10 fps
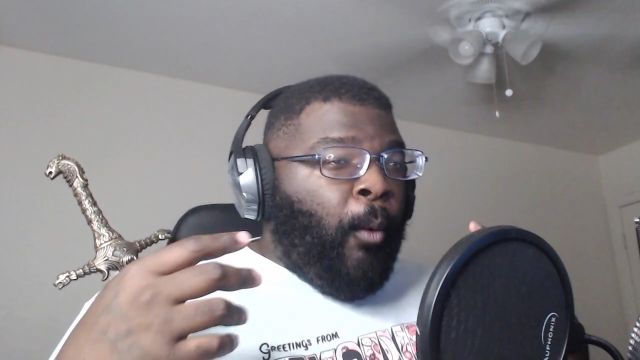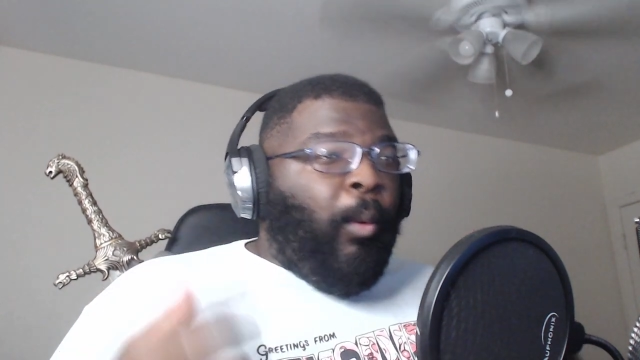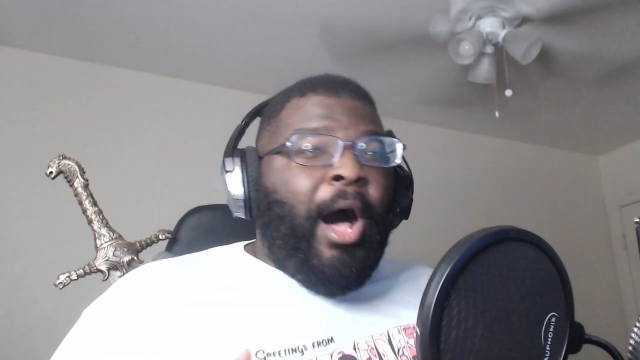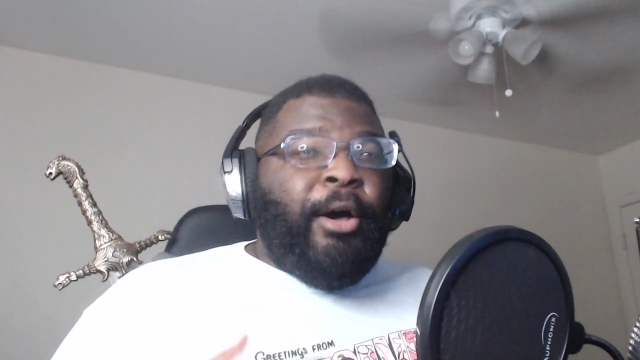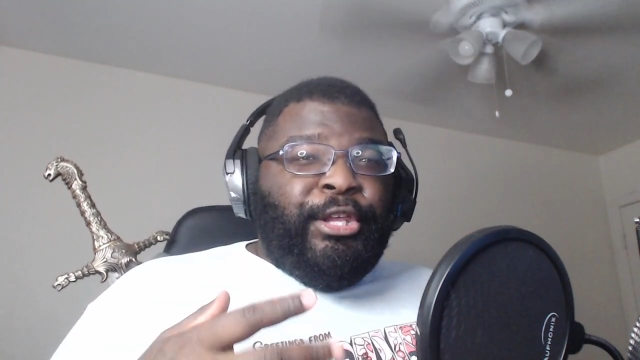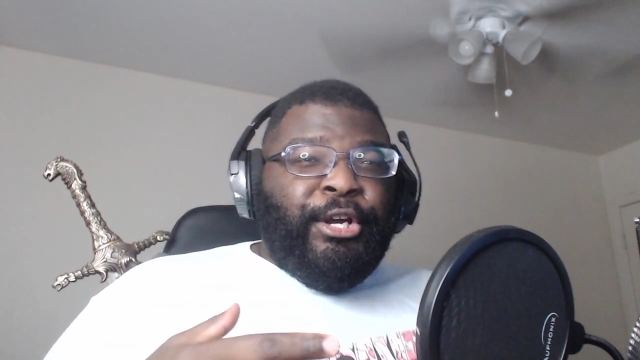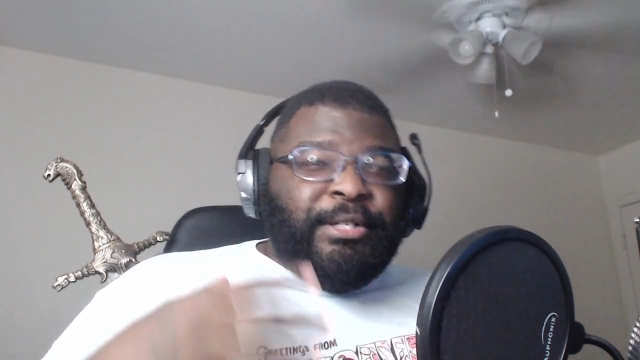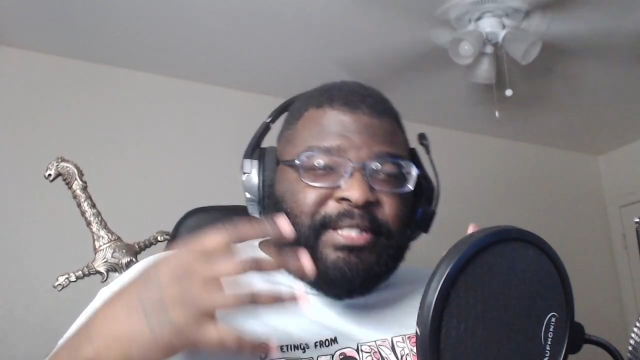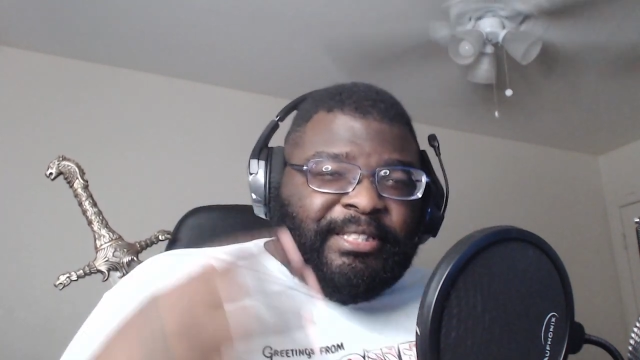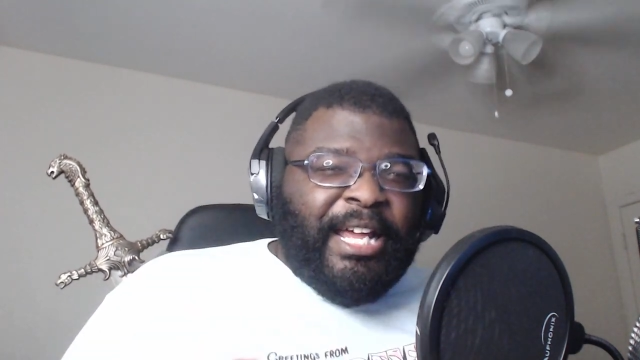while
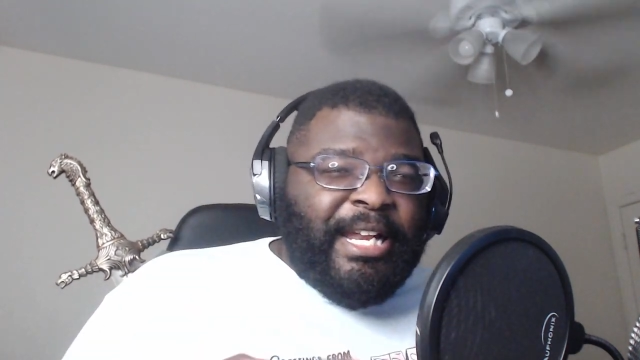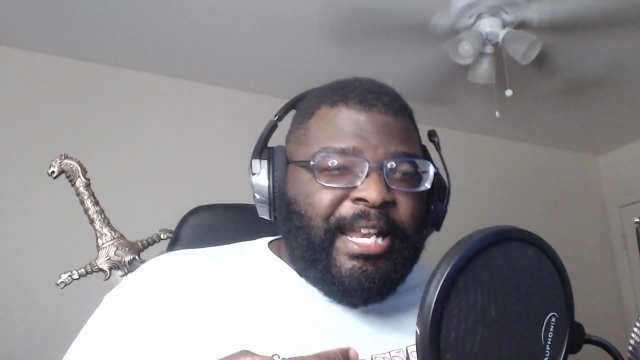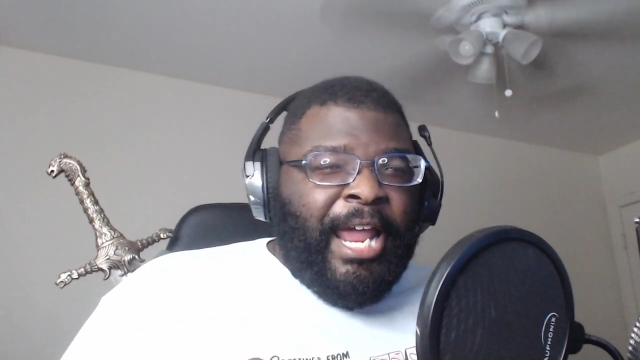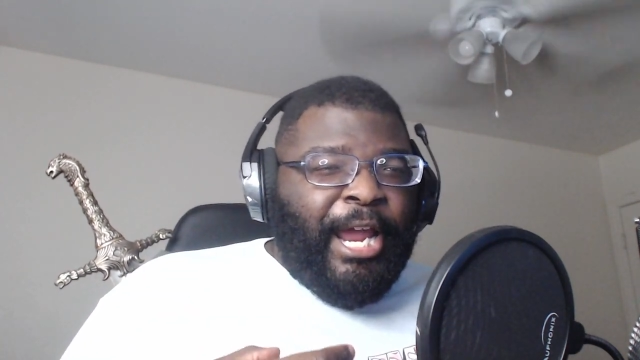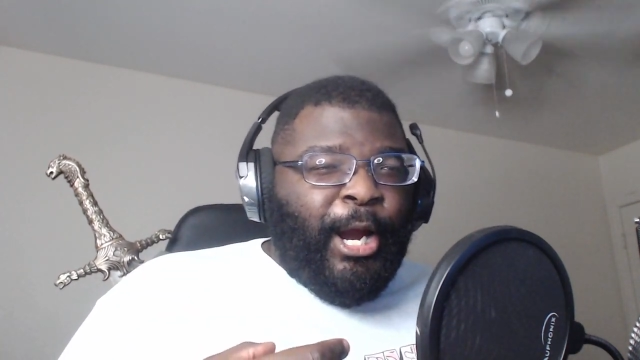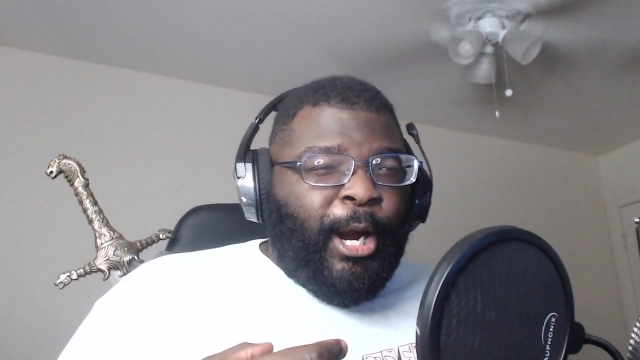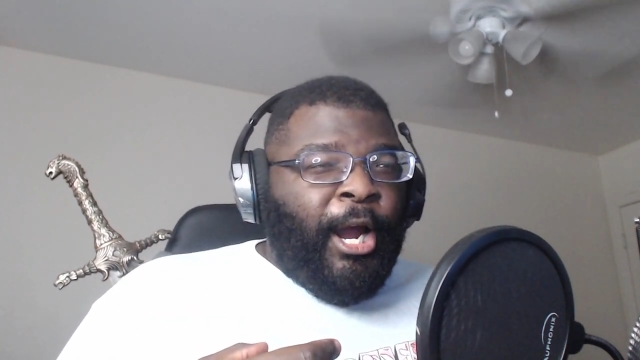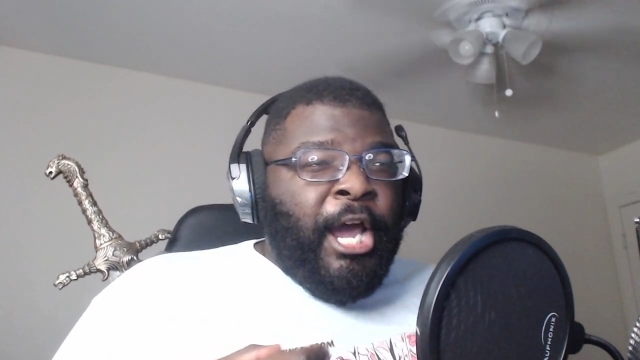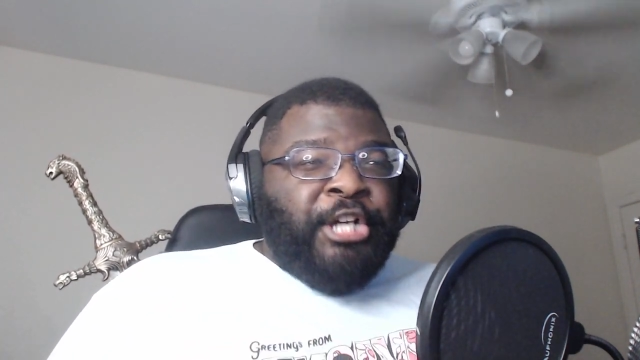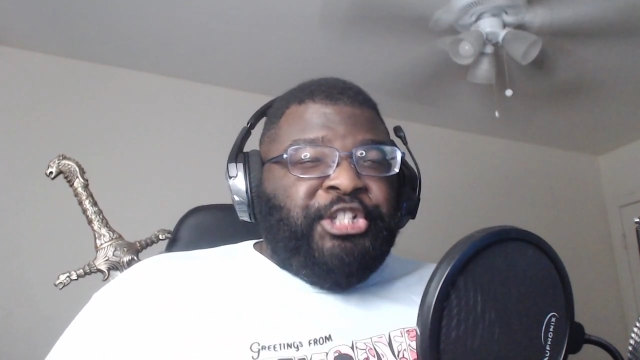you're sitting
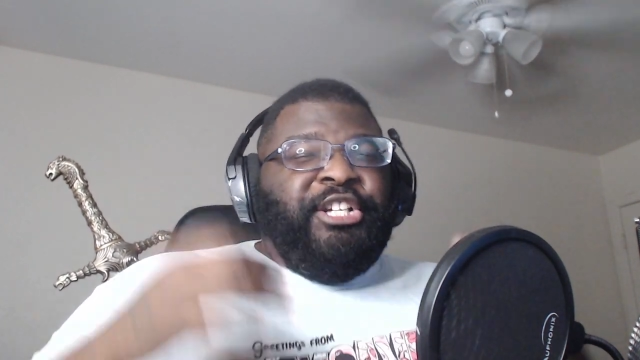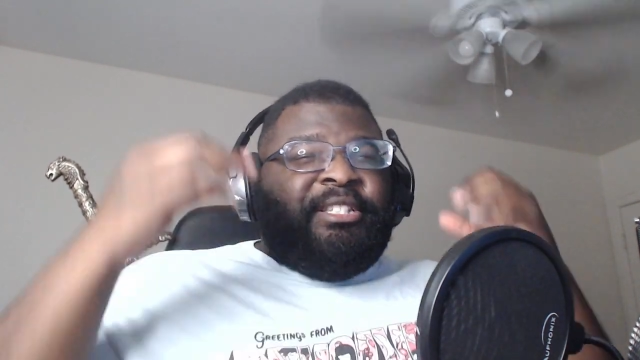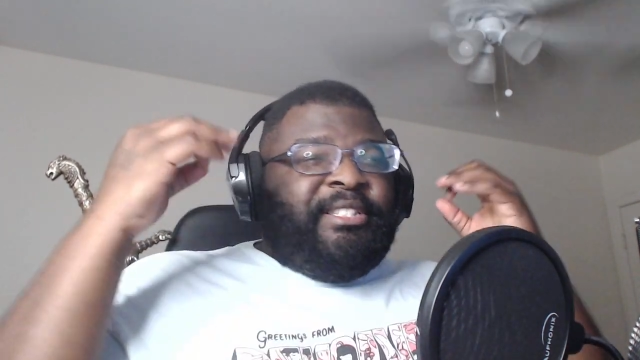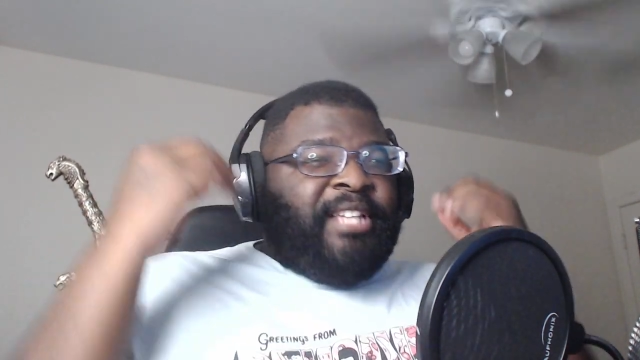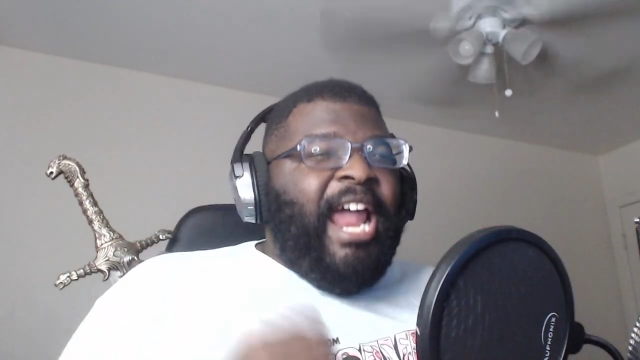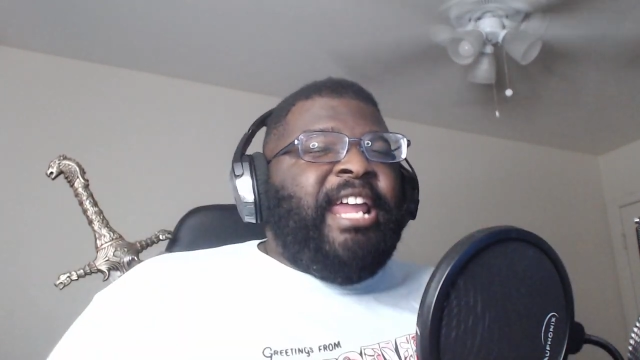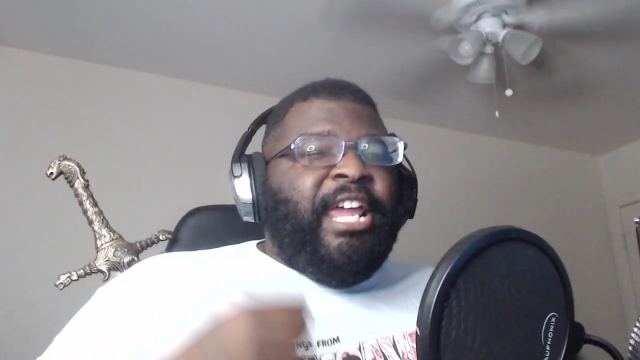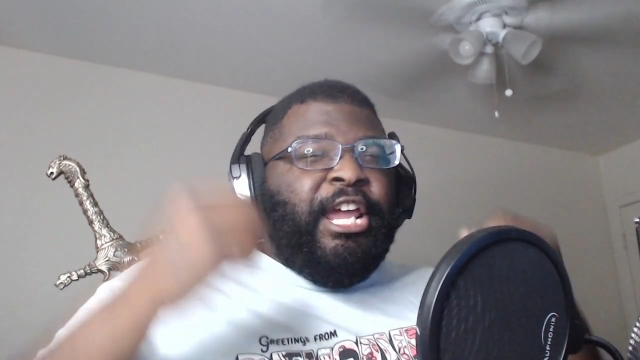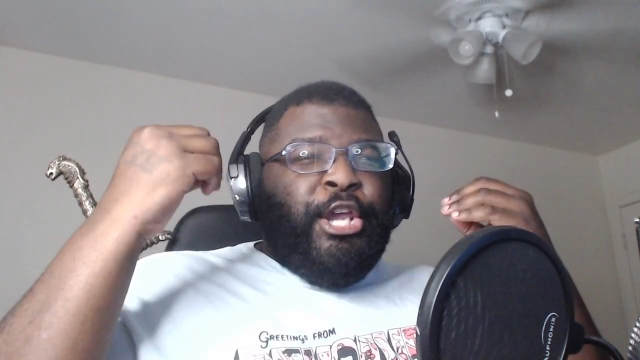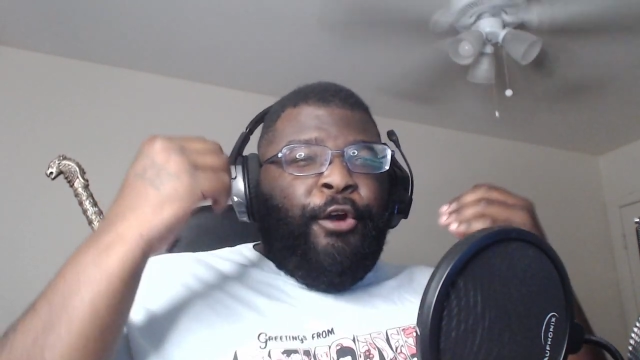here just
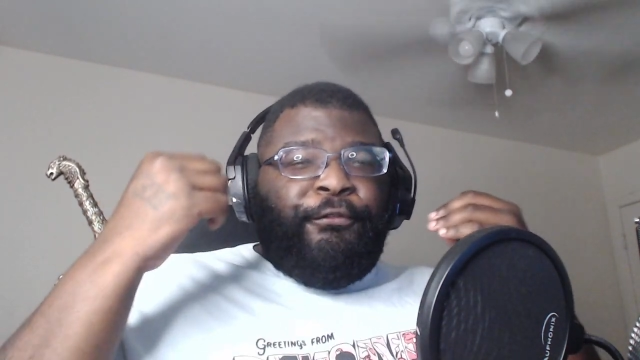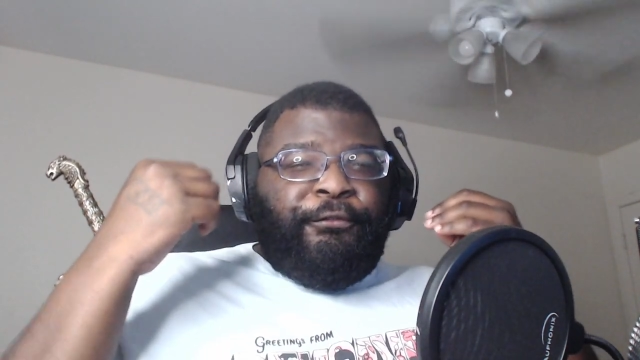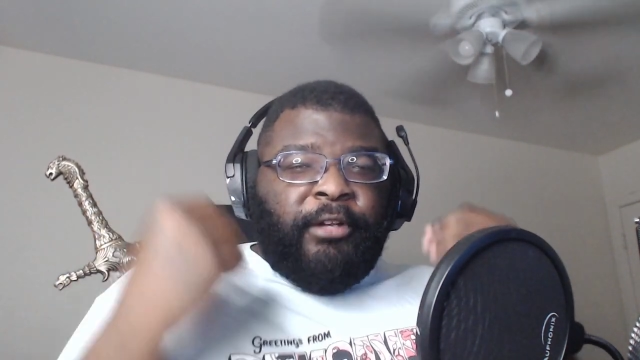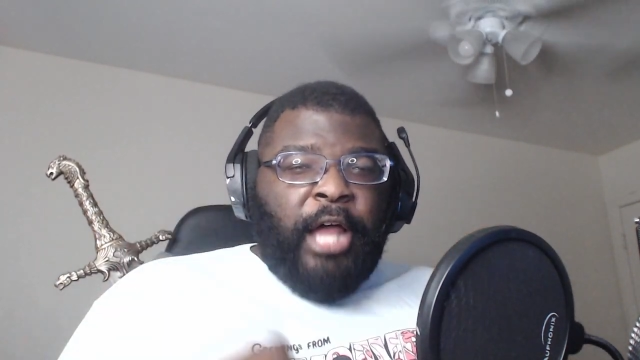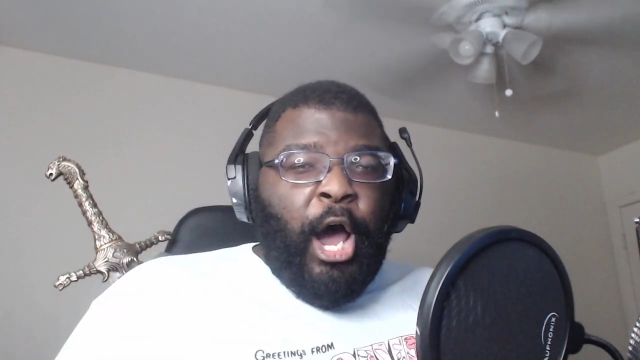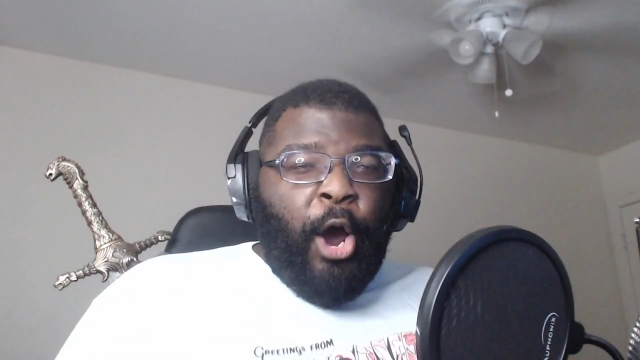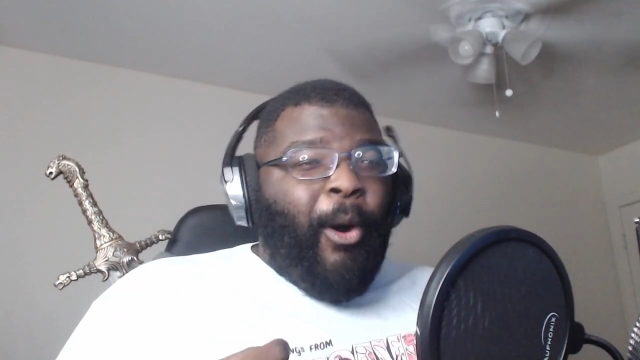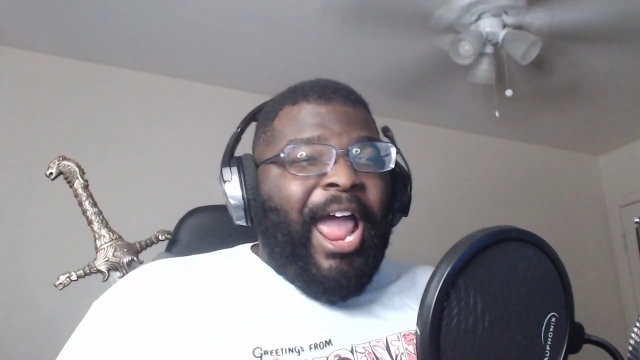taking your flow